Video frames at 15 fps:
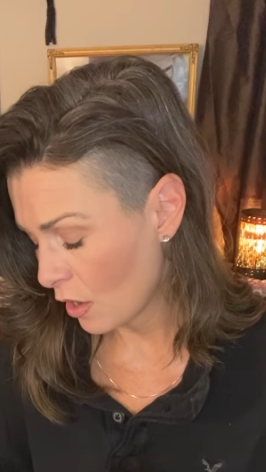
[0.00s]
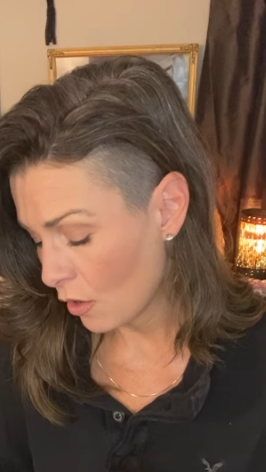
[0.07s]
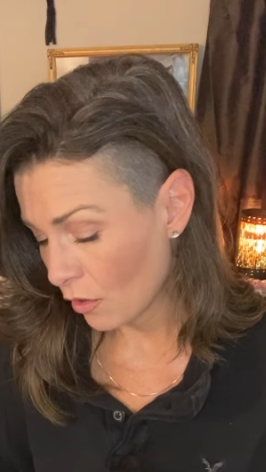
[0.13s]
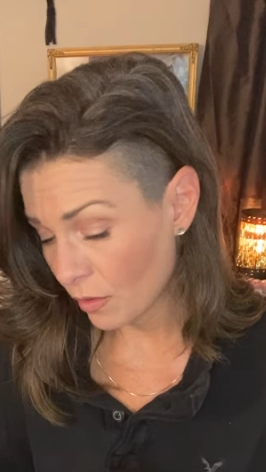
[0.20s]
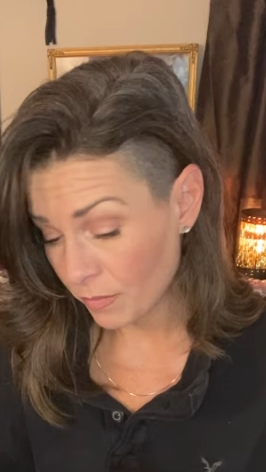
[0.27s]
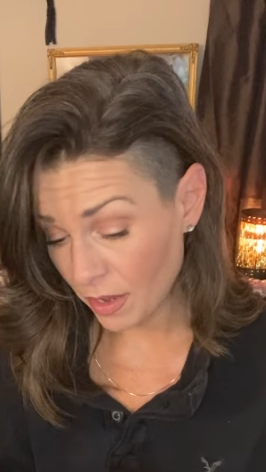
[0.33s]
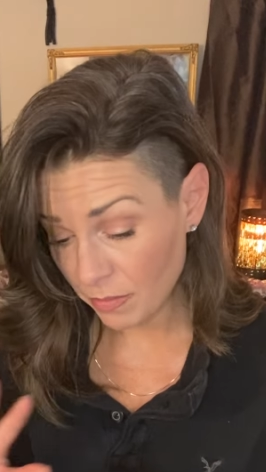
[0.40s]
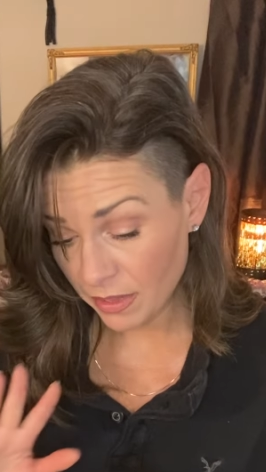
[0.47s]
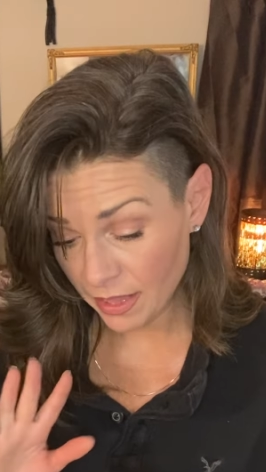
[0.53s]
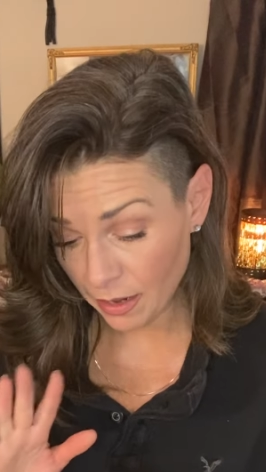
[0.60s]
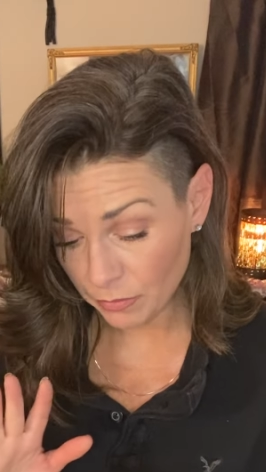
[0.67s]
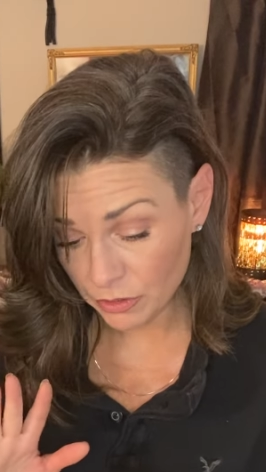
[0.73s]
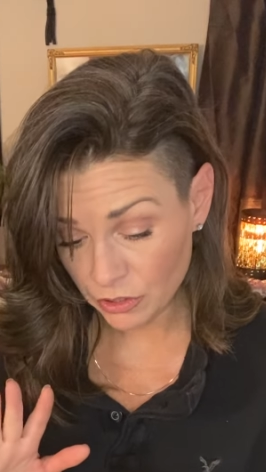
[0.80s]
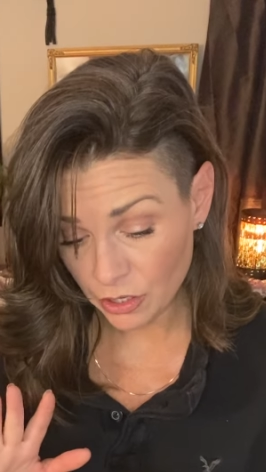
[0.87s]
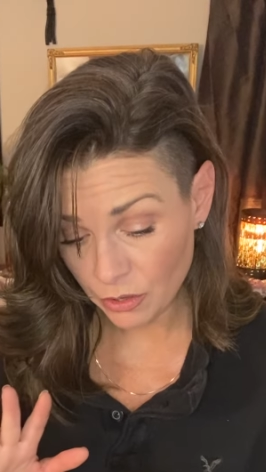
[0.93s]
Or maybe that
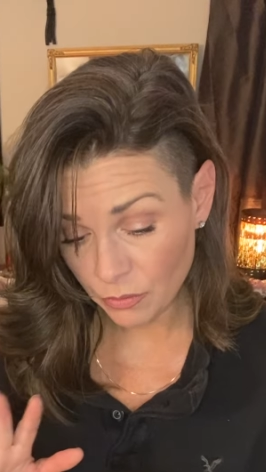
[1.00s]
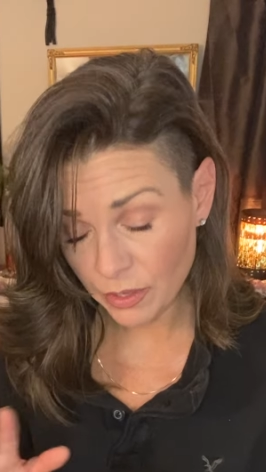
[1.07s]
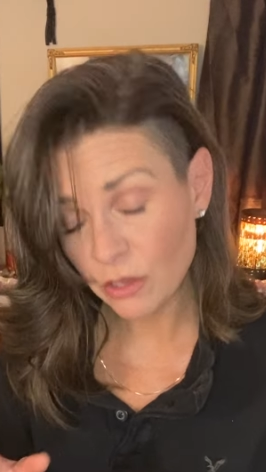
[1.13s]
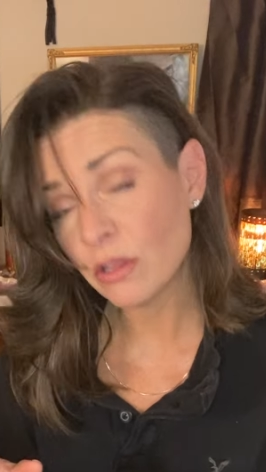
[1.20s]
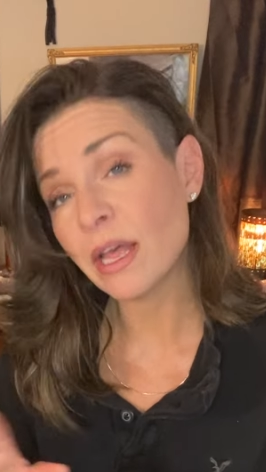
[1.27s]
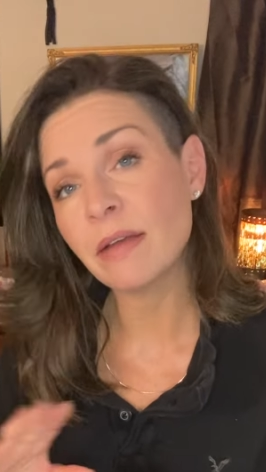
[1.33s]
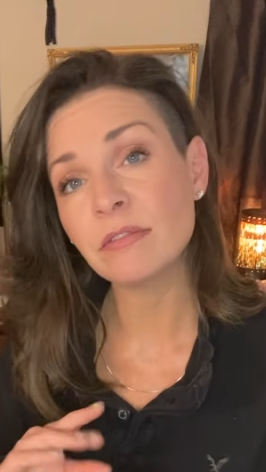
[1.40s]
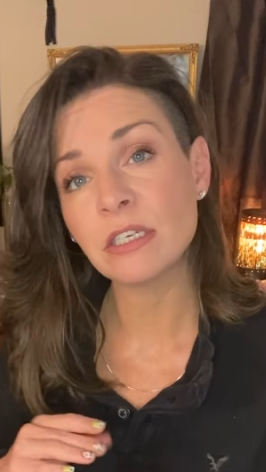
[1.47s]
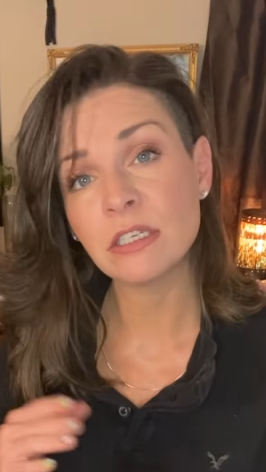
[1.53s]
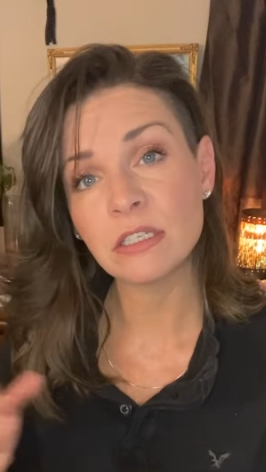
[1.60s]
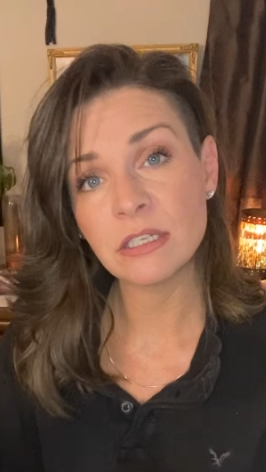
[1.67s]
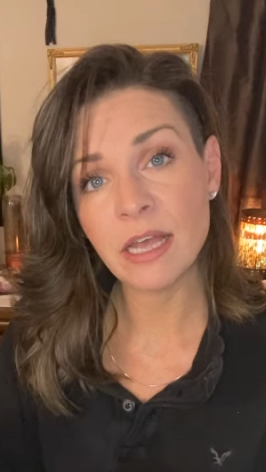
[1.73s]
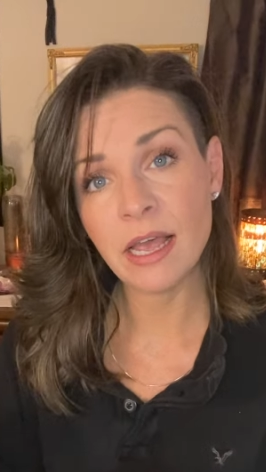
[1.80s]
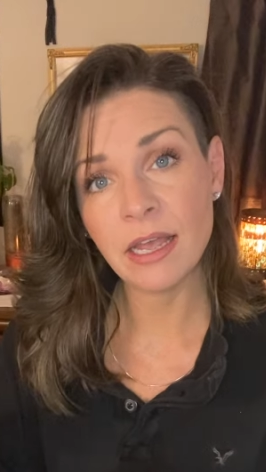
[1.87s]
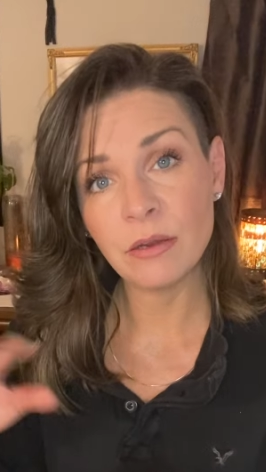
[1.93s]
was you. And you'll have to
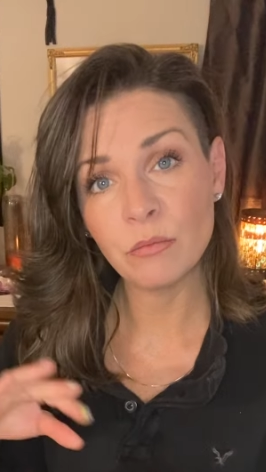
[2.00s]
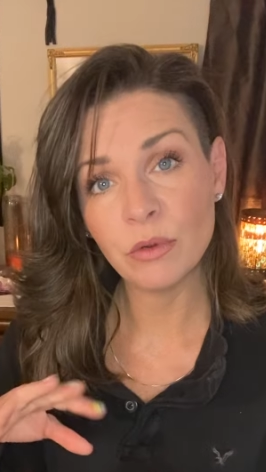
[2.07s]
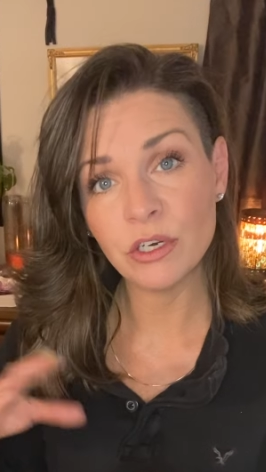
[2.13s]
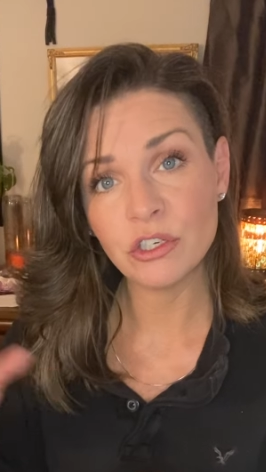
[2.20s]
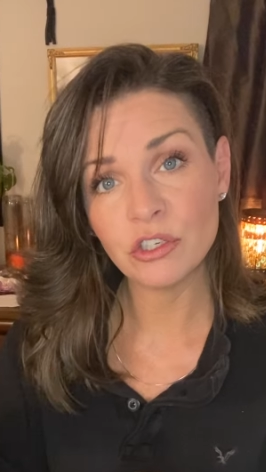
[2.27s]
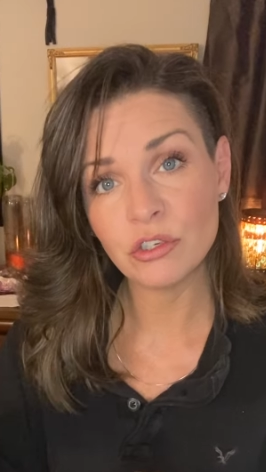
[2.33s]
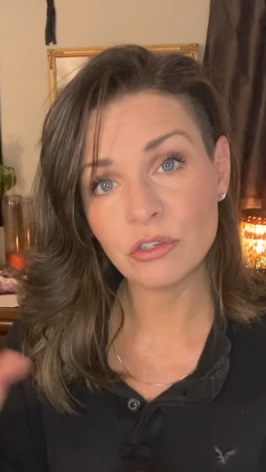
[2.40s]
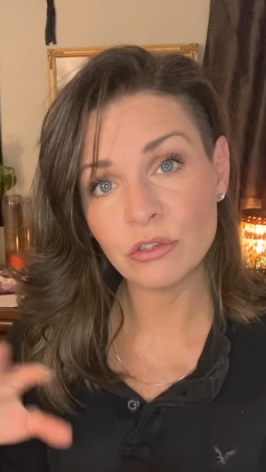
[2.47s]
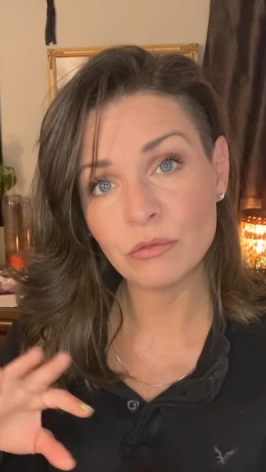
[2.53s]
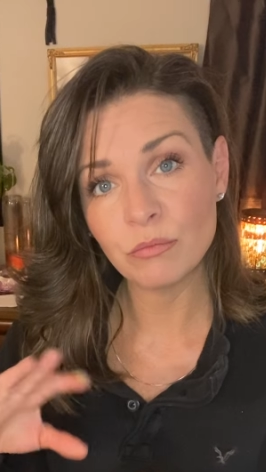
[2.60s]
decide which